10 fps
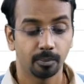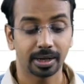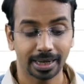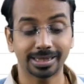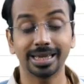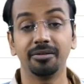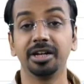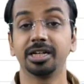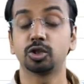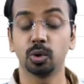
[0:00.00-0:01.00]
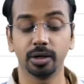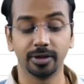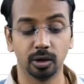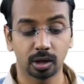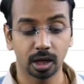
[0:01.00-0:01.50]
But Excel, when it is
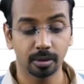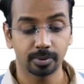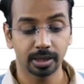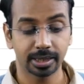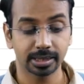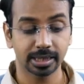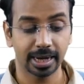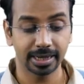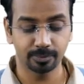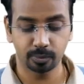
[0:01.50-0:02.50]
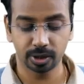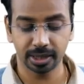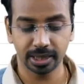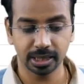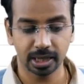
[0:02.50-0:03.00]
doing VLOOKUP, let us say I put
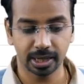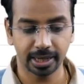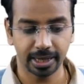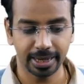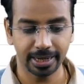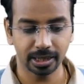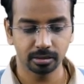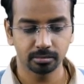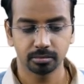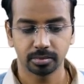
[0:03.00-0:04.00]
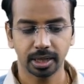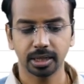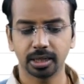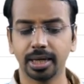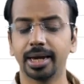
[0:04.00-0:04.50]
it as 108,
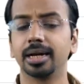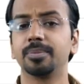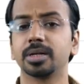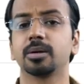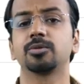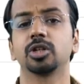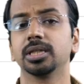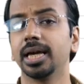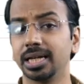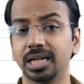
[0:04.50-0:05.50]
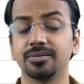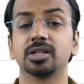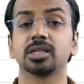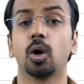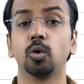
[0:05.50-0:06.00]
right? It directly picks up Chanda and it
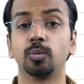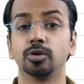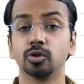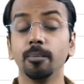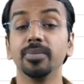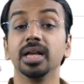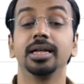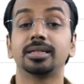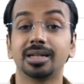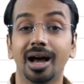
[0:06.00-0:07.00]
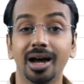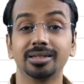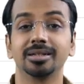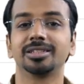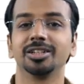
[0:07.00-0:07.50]
gives us the output. So it
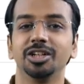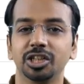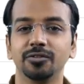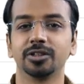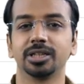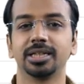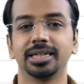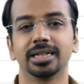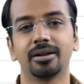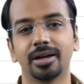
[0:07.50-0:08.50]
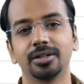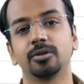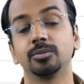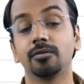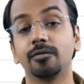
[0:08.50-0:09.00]
starts searching for the data right
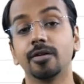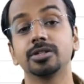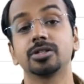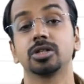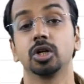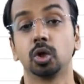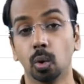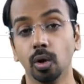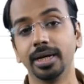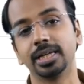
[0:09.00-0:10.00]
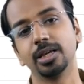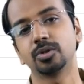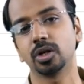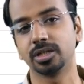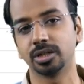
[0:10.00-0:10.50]
from the first row and
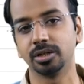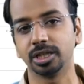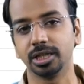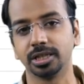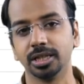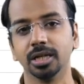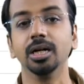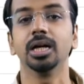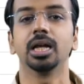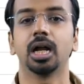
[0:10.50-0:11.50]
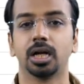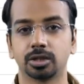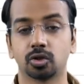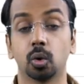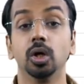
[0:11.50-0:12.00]
keeps on searching till the
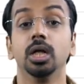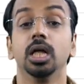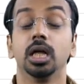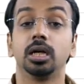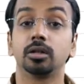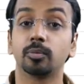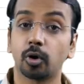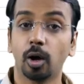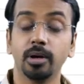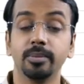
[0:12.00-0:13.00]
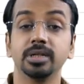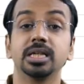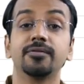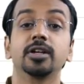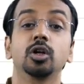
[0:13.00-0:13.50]
last row. Now the problem
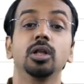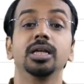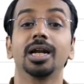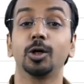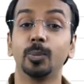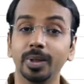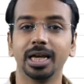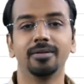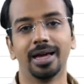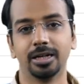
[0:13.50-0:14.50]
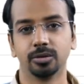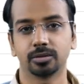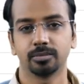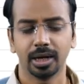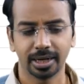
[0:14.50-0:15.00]
is, if at all there are duplicate
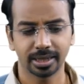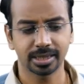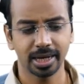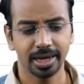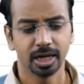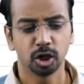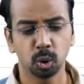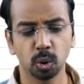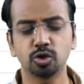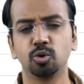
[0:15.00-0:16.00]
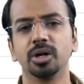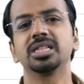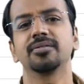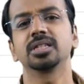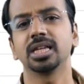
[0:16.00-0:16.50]
values, let us say two
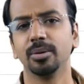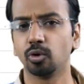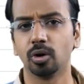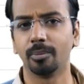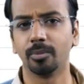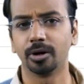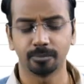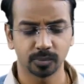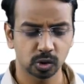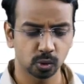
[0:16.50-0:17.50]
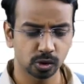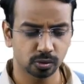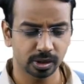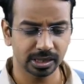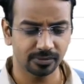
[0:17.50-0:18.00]
students have the same roll number. Two
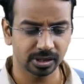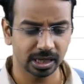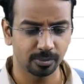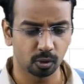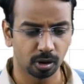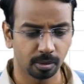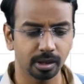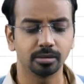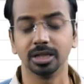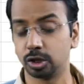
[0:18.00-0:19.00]
students have the same roll number.